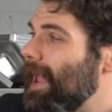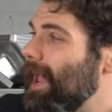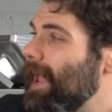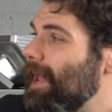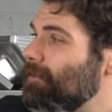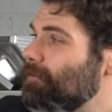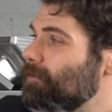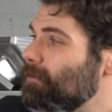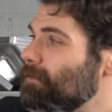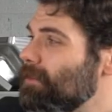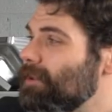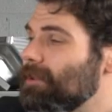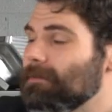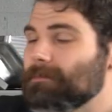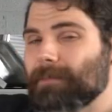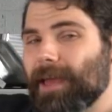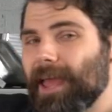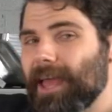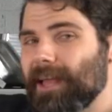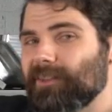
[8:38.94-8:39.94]
and from the
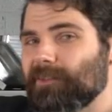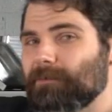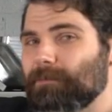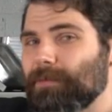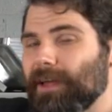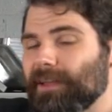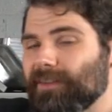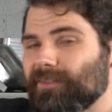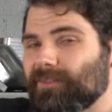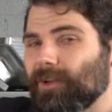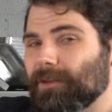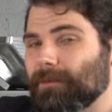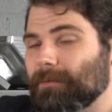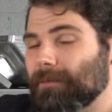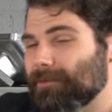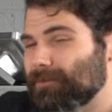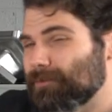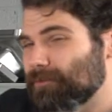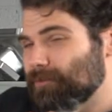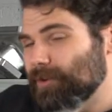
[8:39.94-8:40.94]
demands placed on them.
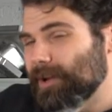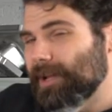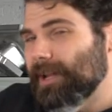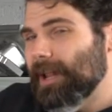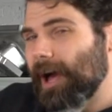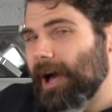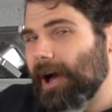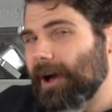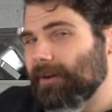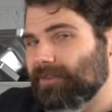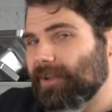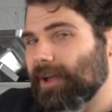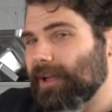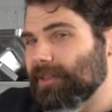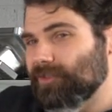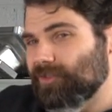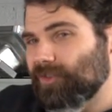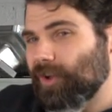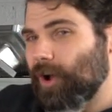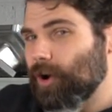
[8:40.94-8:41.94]
3.5
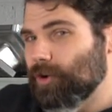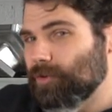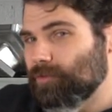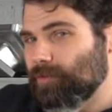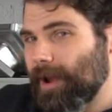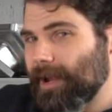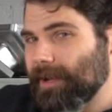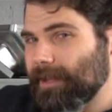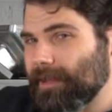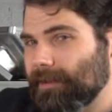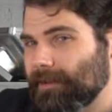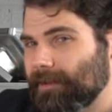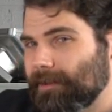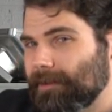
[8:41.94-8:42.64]
tonne tow rating.